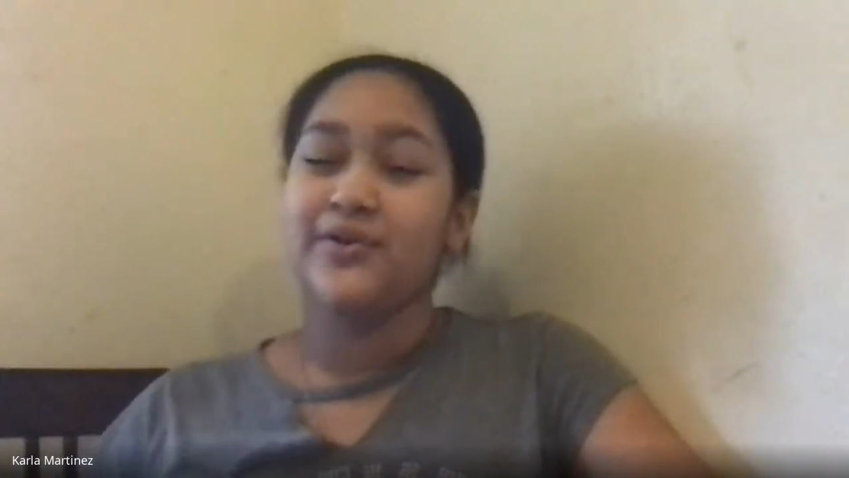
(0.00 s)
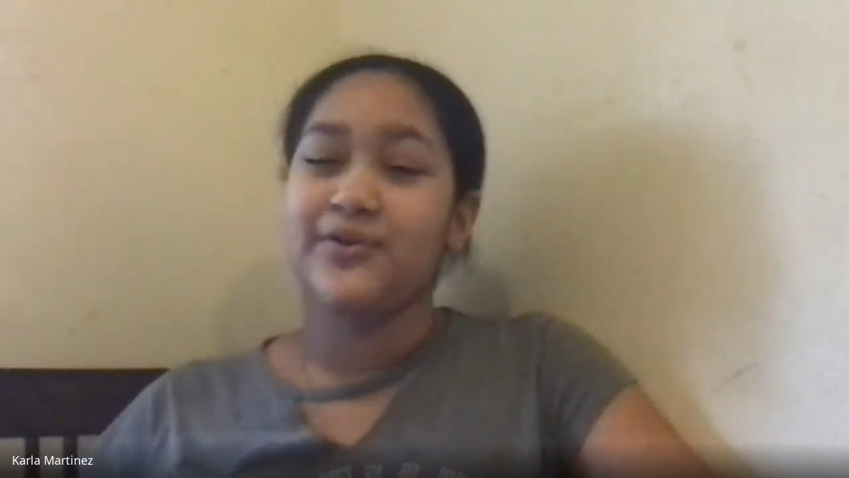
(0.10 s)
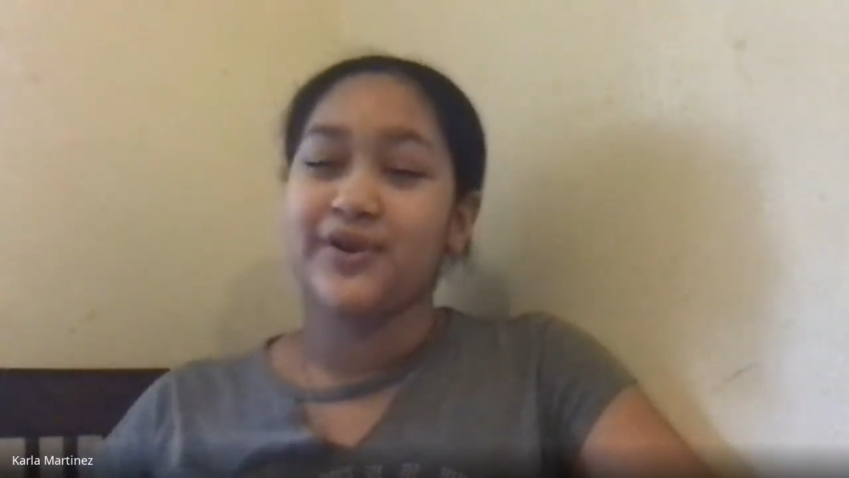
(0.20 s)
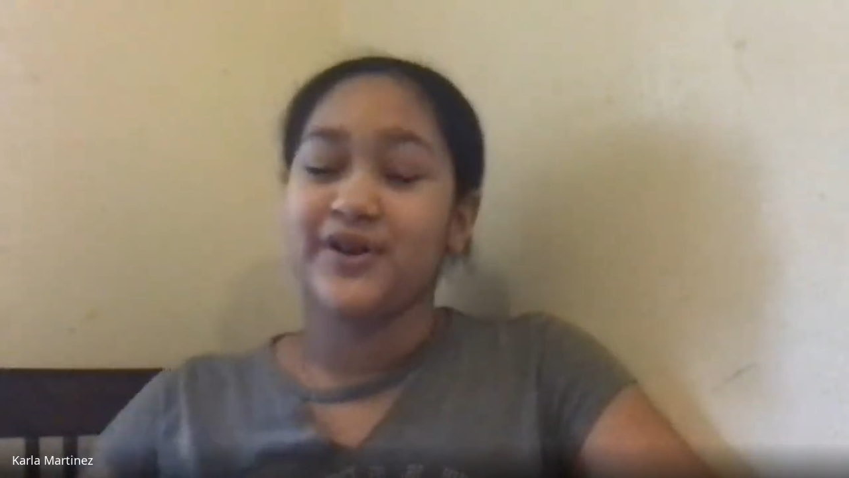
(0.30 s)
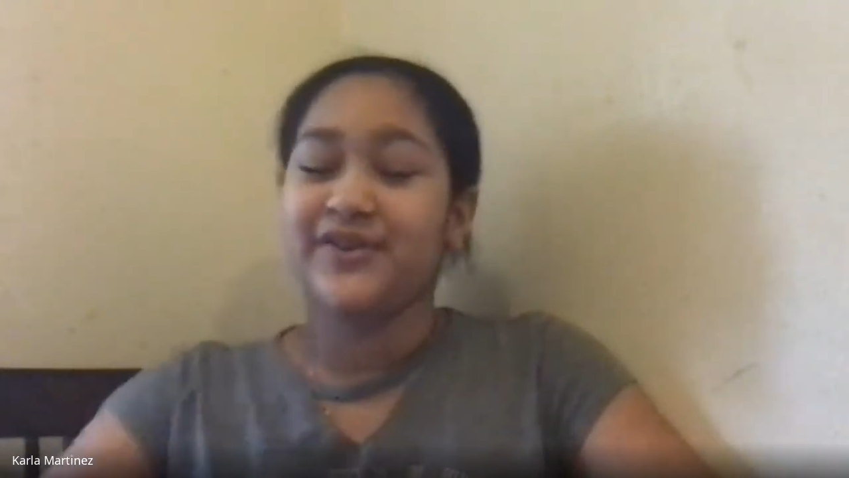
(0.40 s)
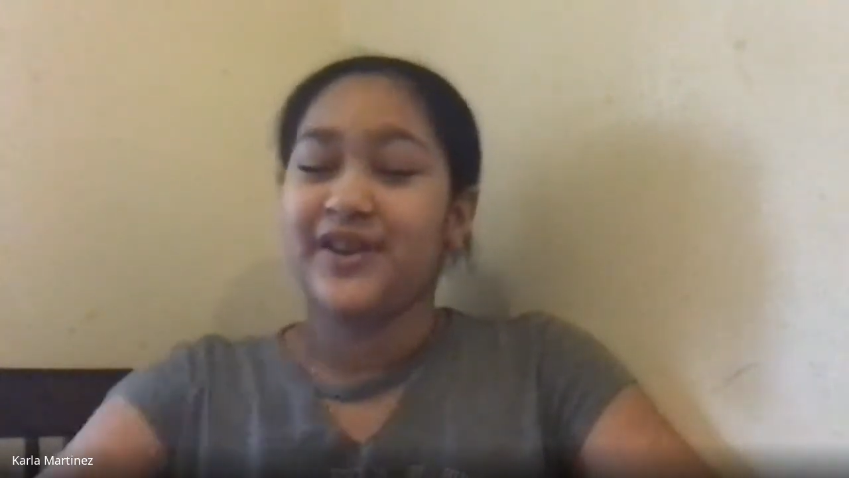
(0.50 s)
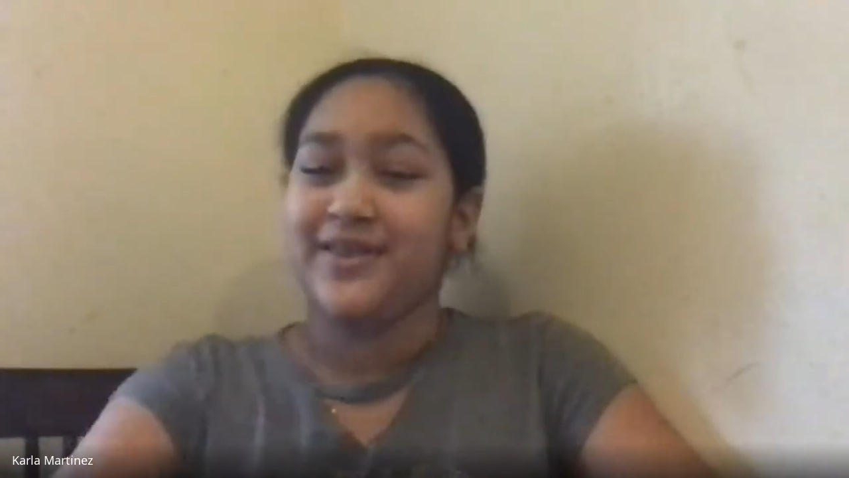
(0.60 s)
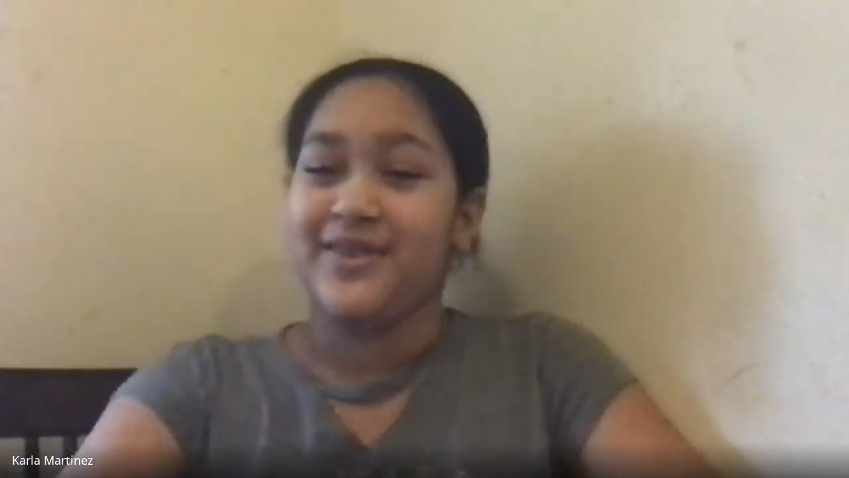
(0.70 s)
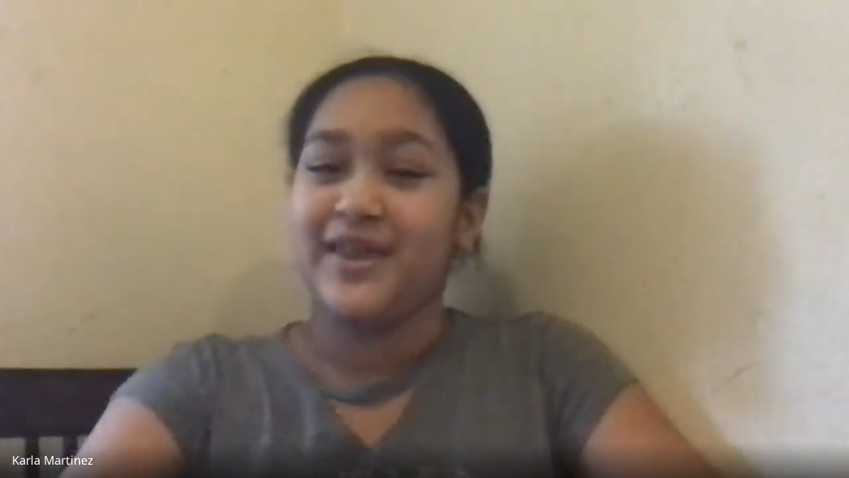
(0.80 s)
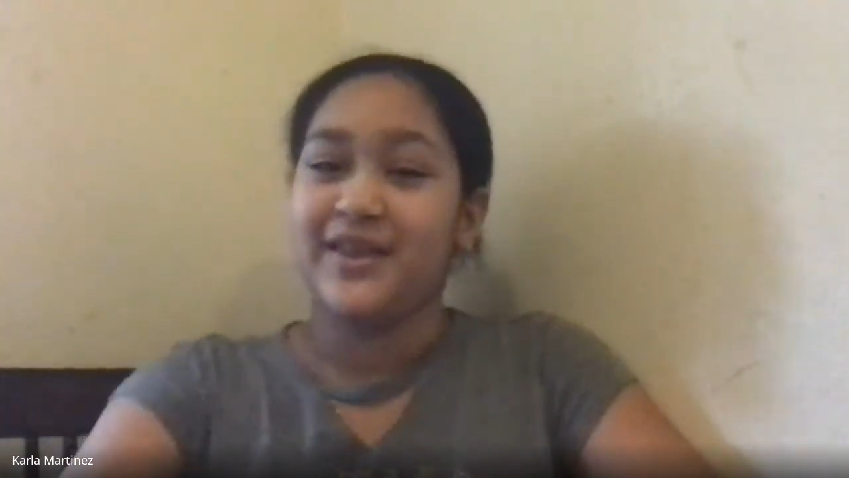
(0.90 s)
first
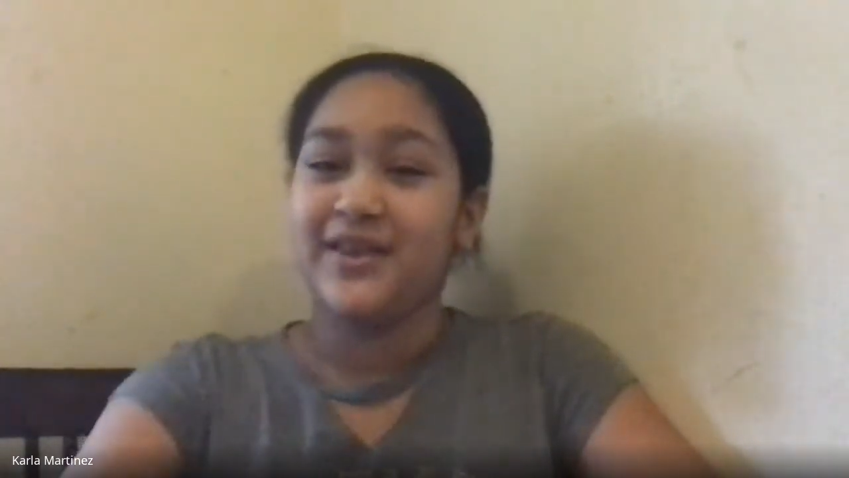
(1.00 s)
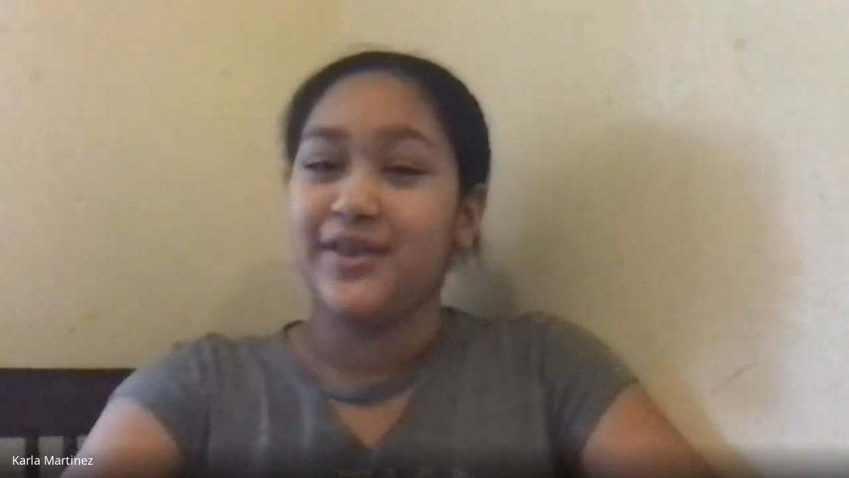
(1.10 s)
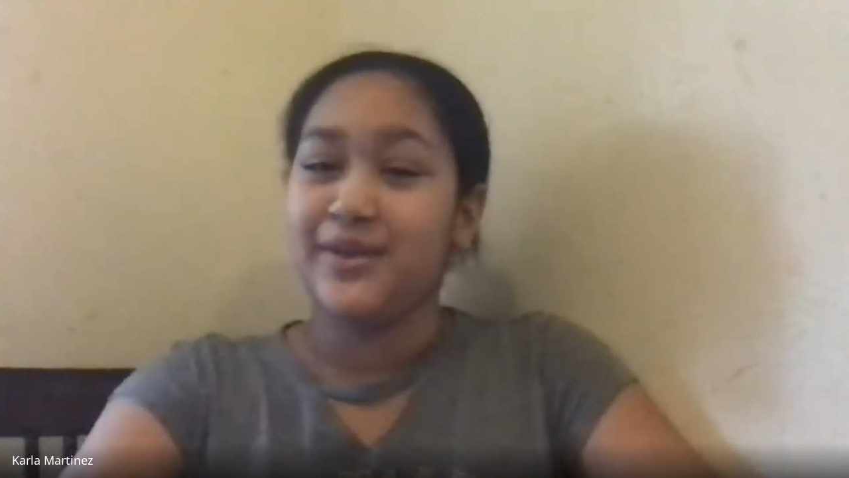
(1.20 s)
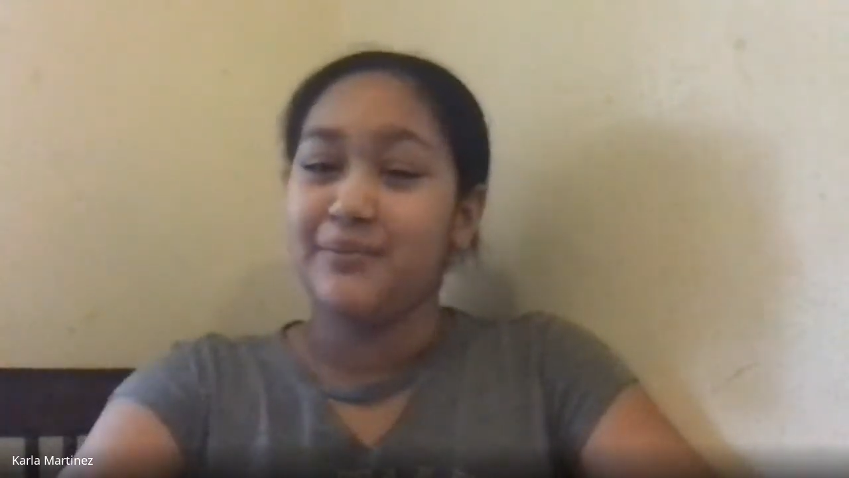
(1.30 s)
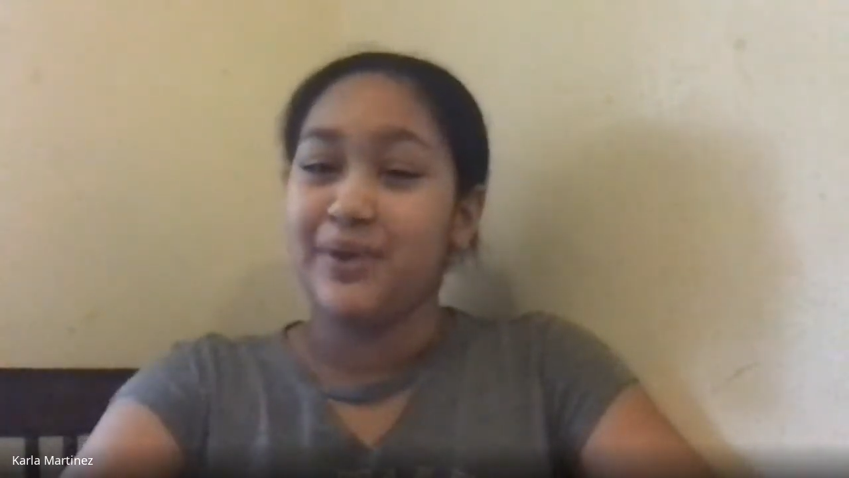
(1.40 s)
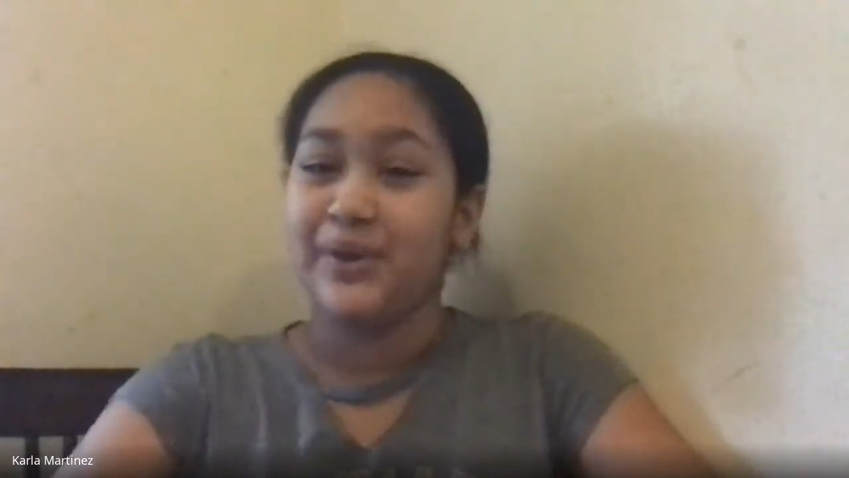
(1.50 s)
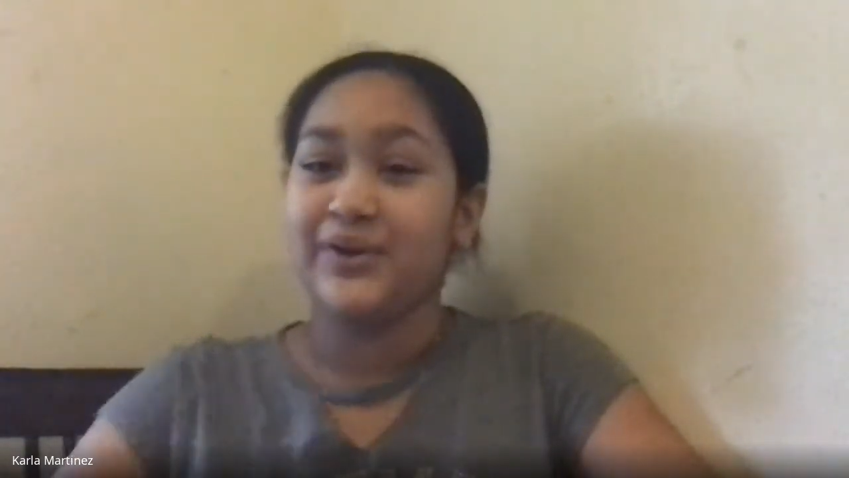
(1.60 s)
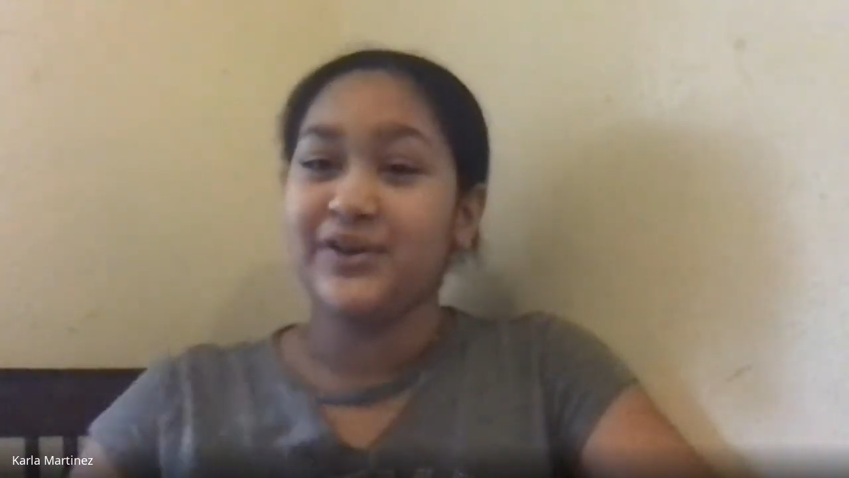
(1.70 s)
and then the milk.